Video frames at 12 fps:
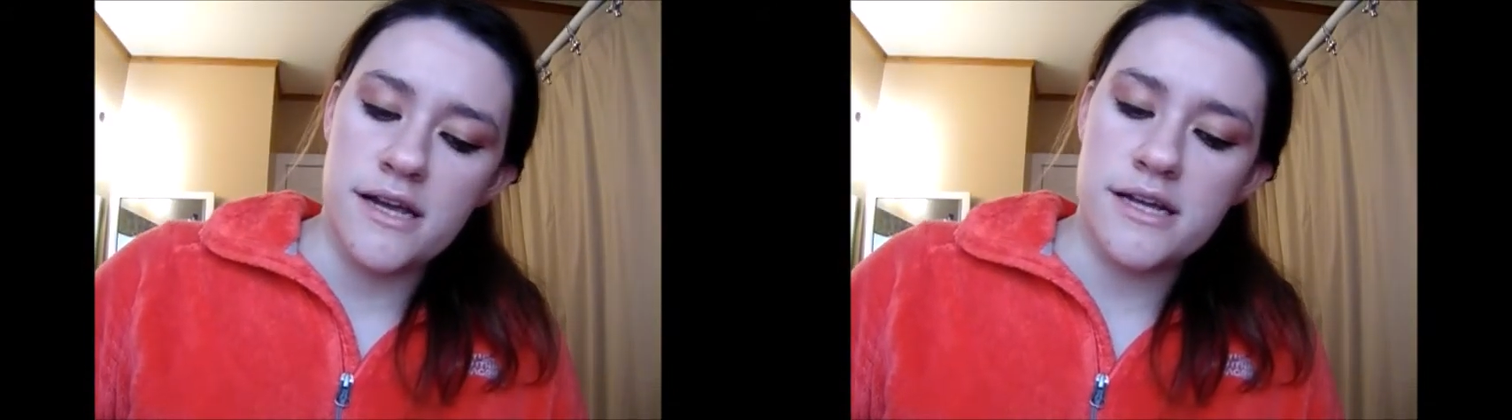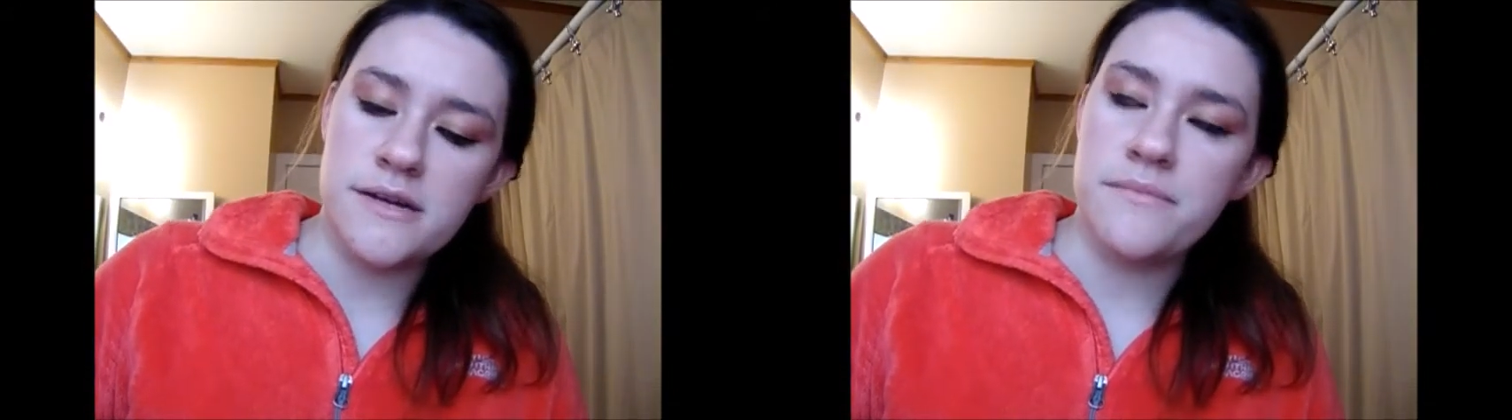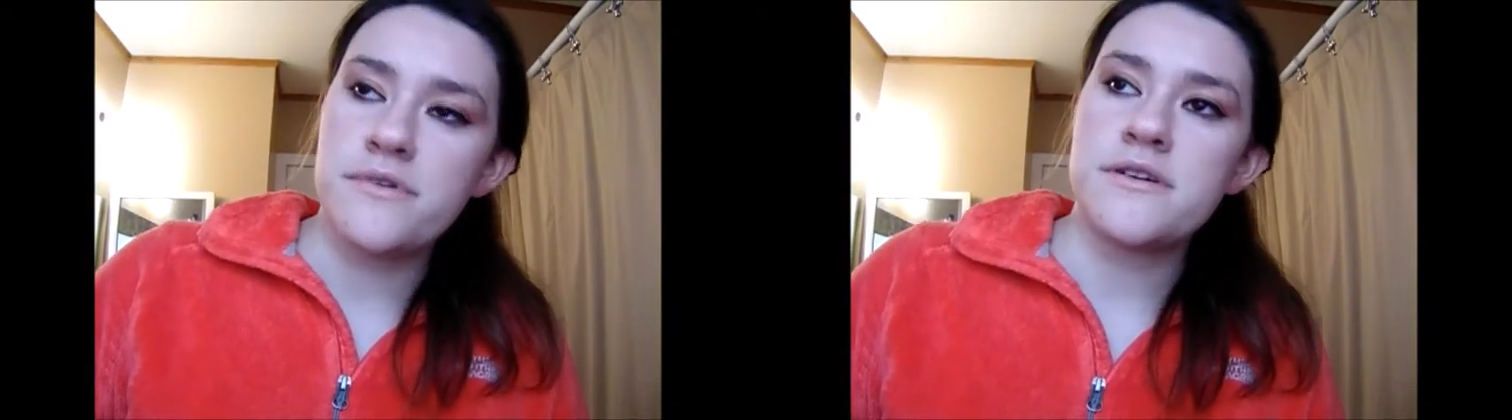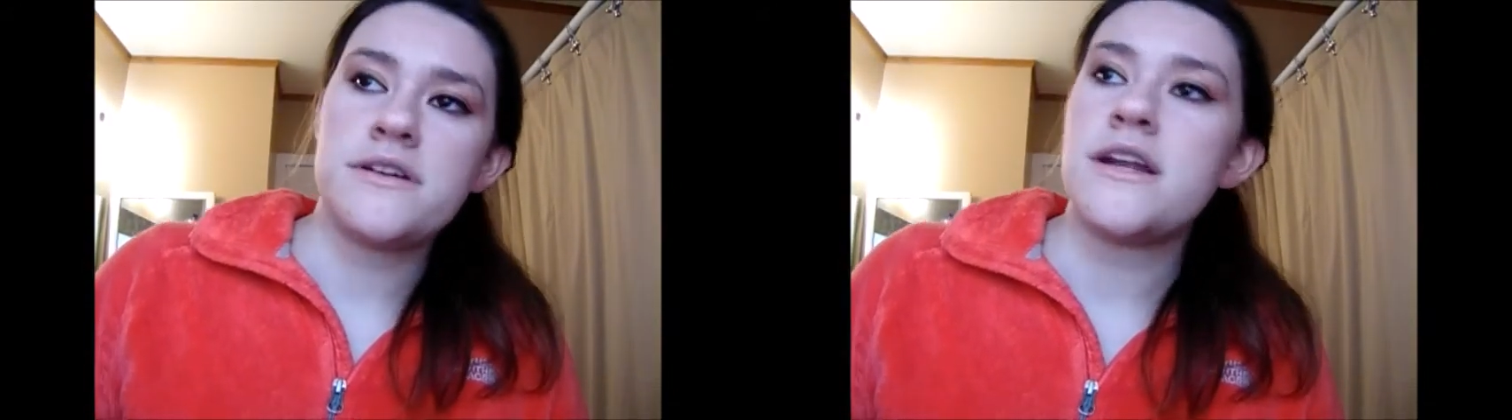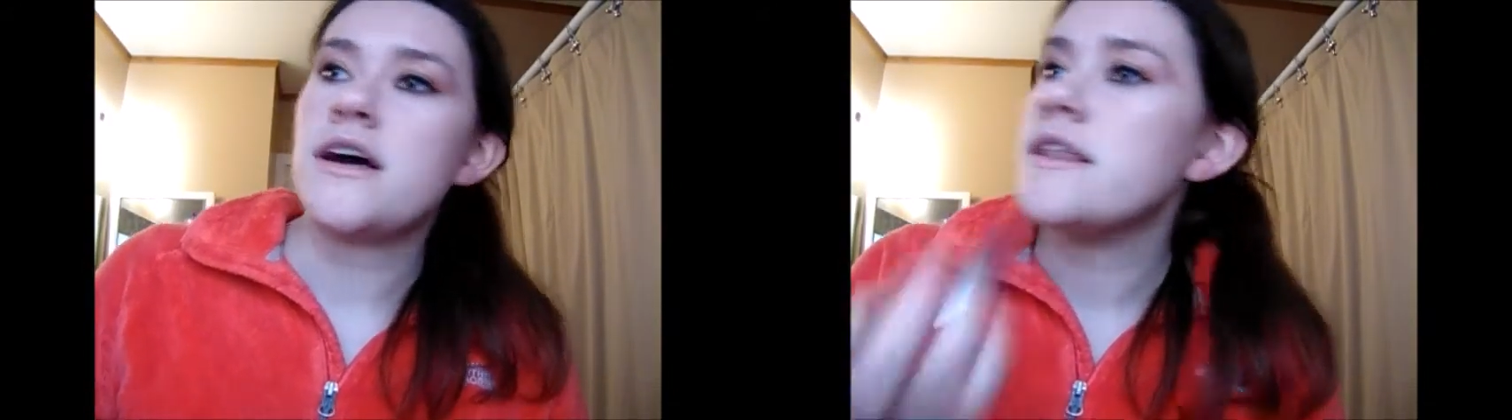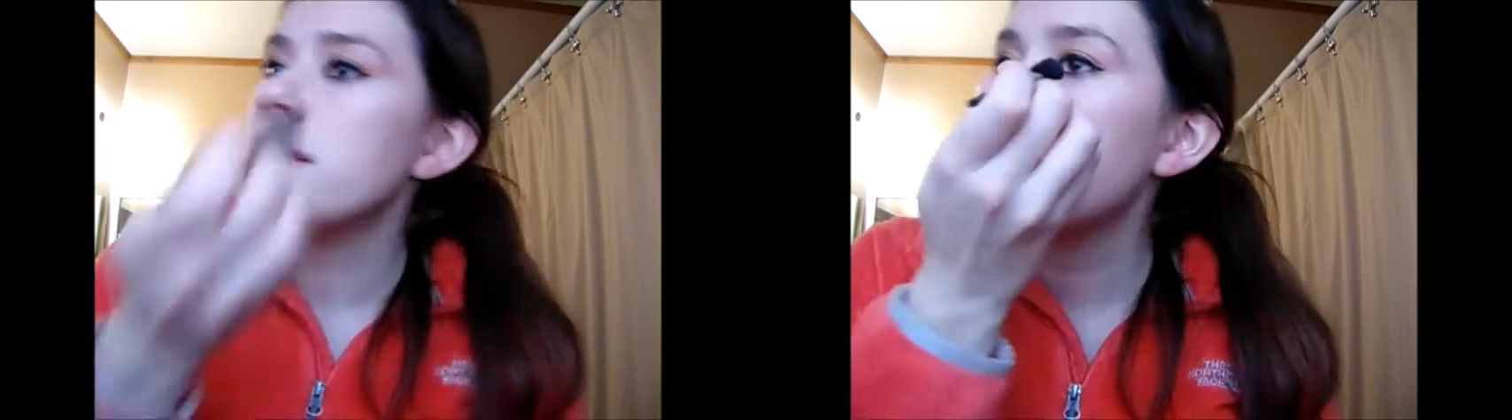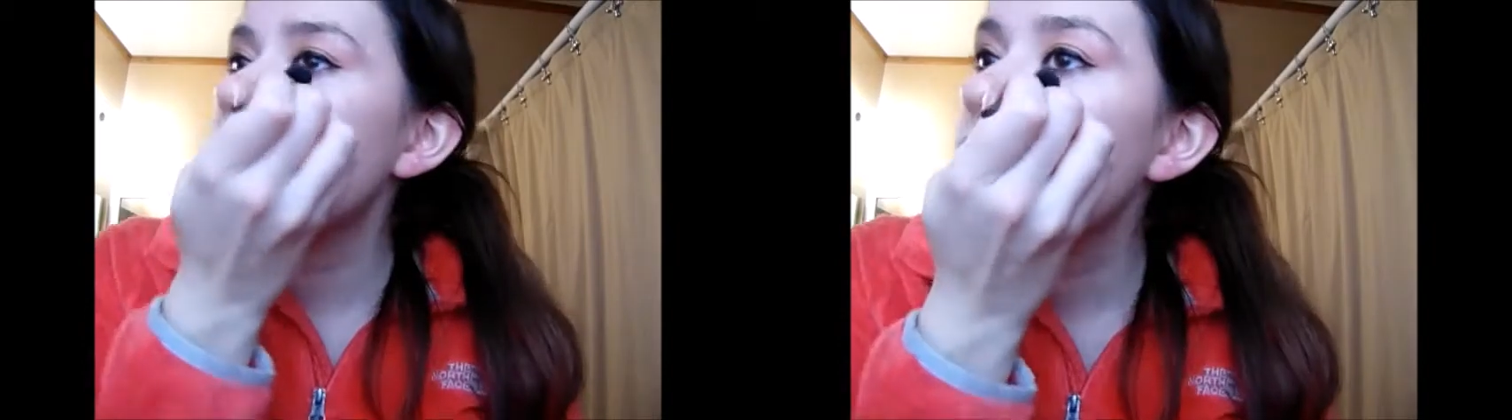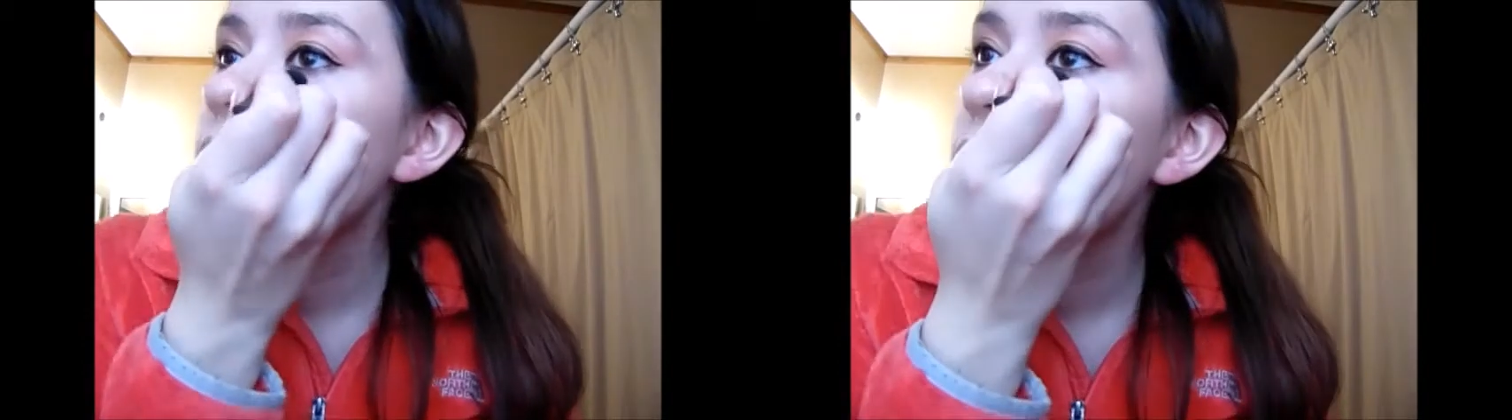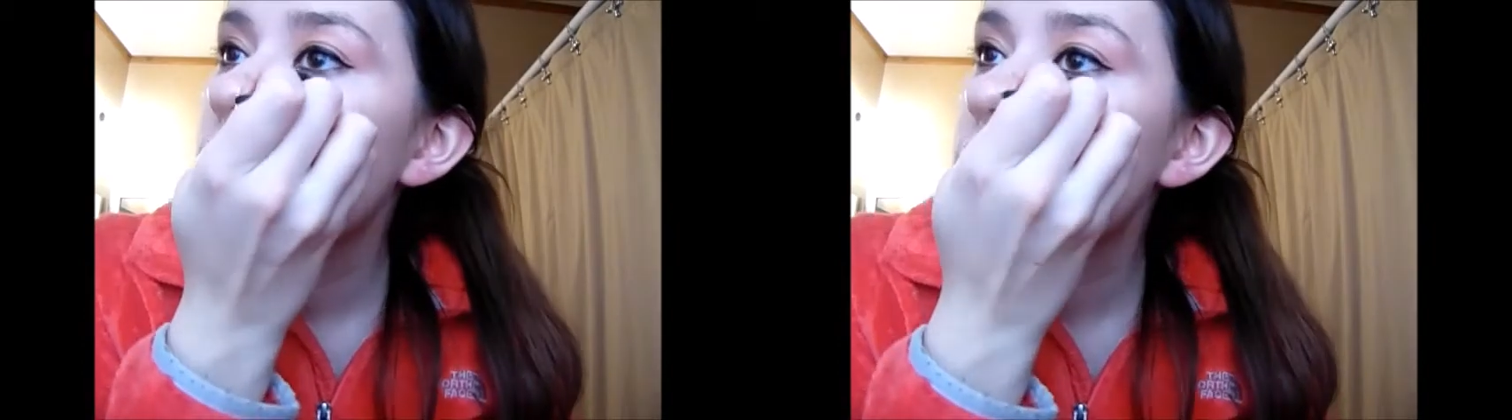kind of put it on there
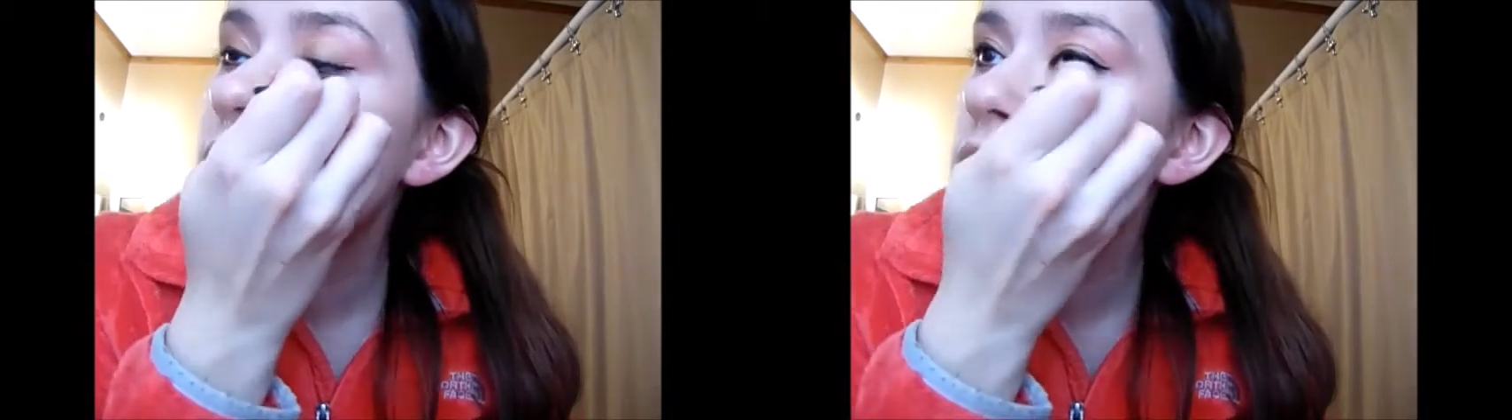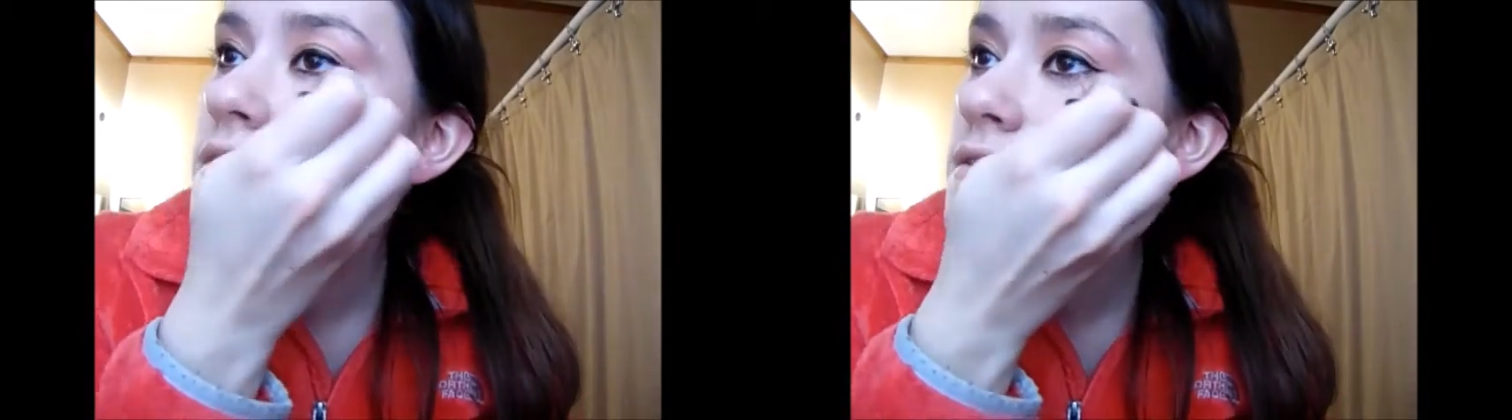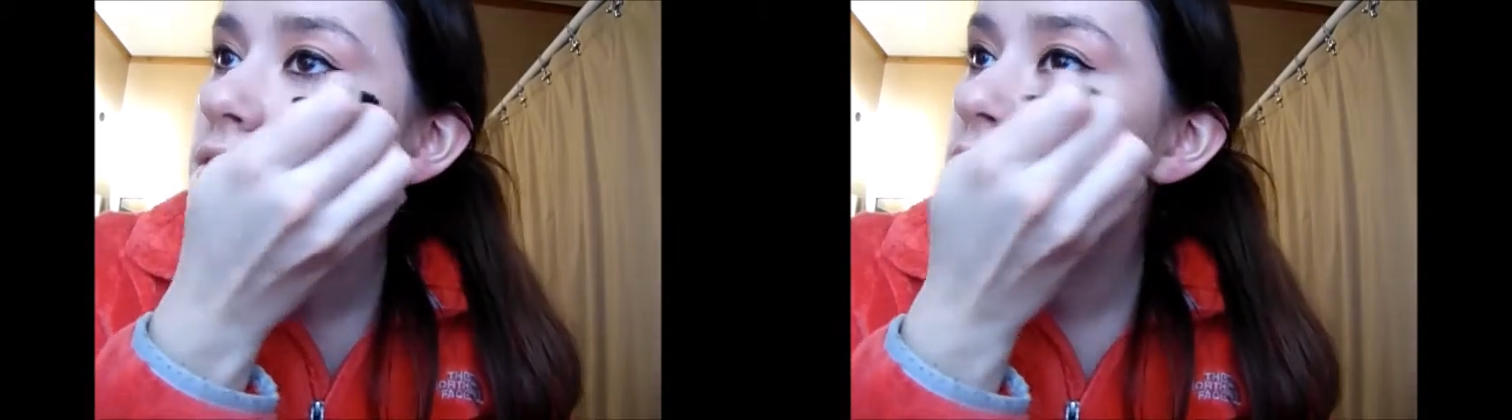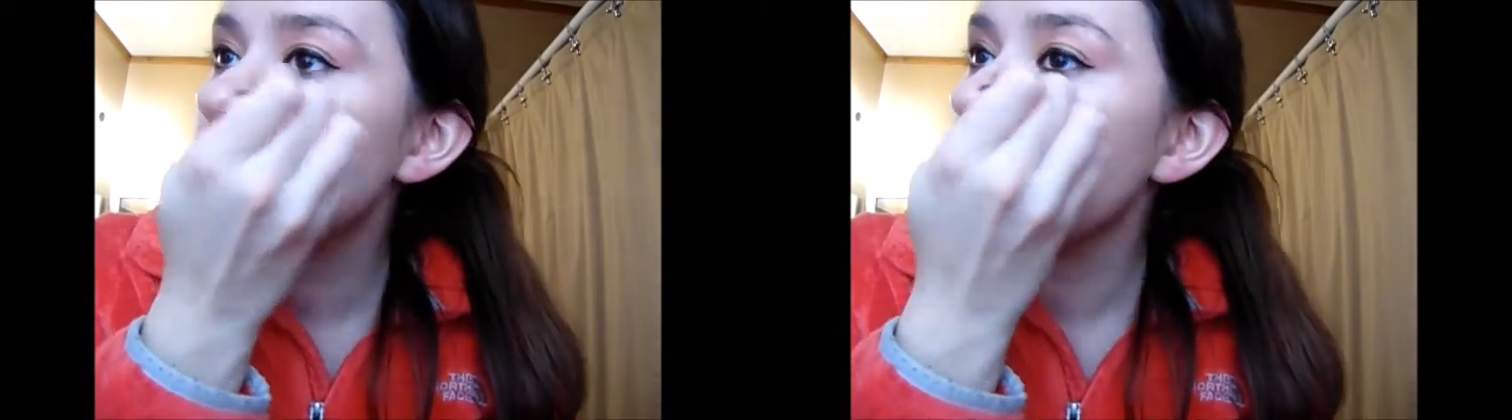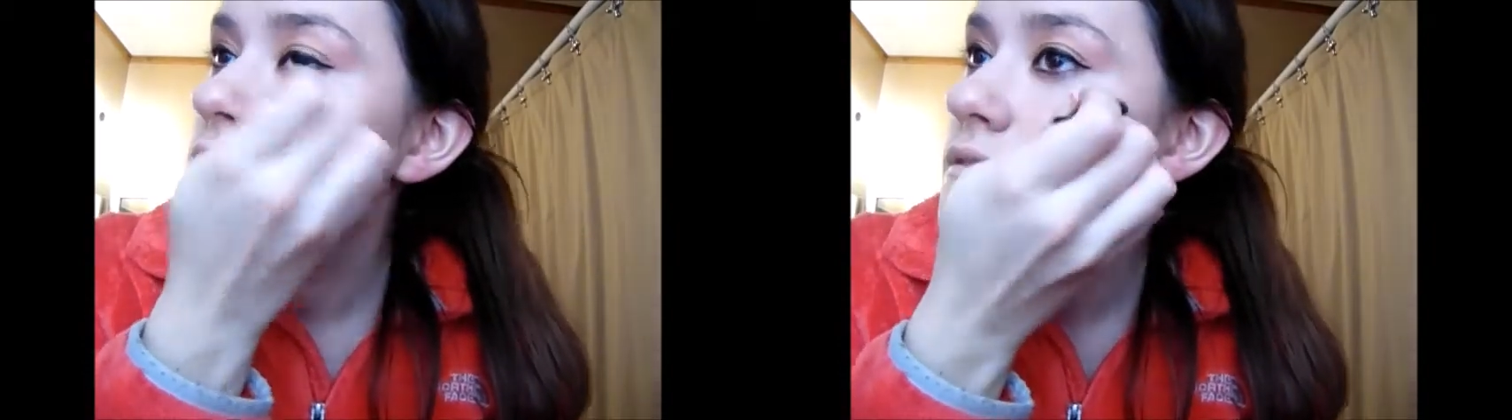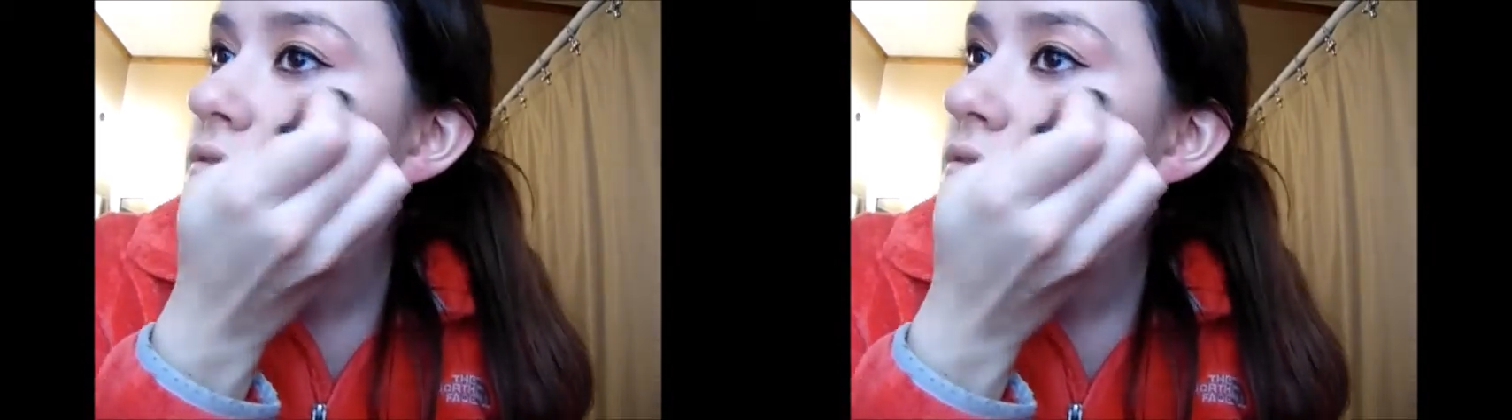and just go